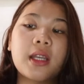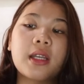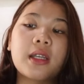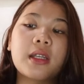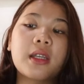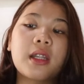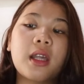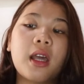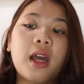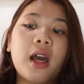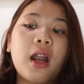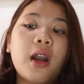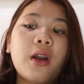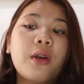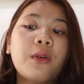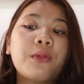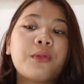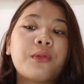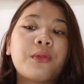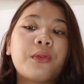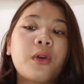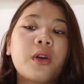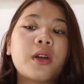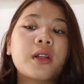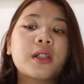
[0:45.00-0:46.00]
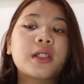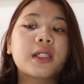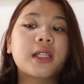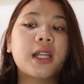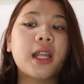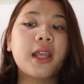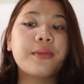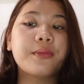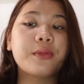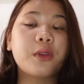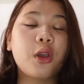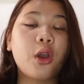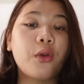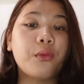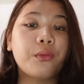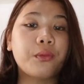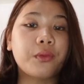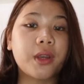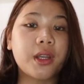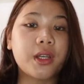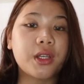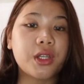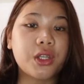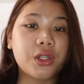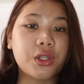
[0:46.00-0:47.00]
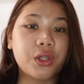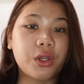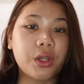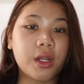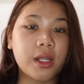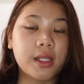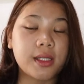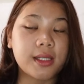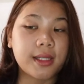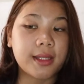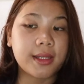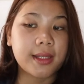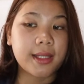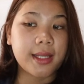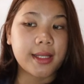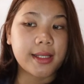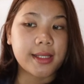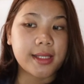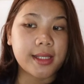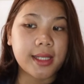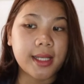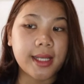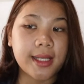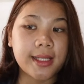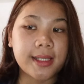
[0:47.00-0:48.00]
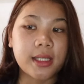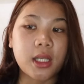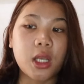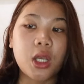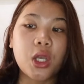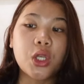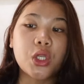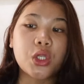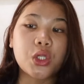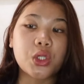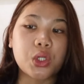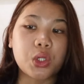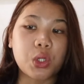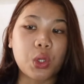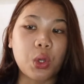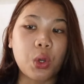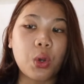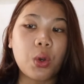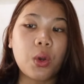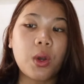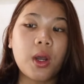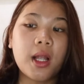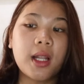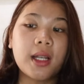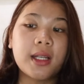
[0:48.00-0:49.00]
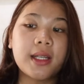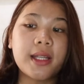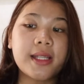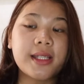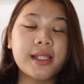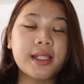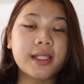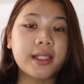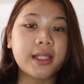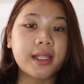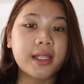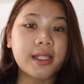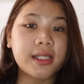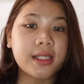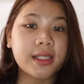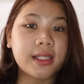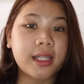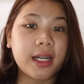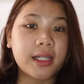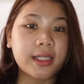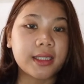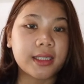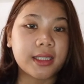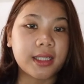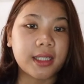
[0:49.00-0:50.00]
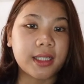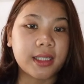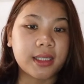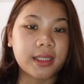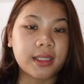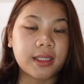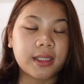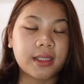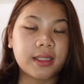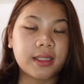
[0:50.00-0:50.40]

There are four types of conditional sentences, so let's get started.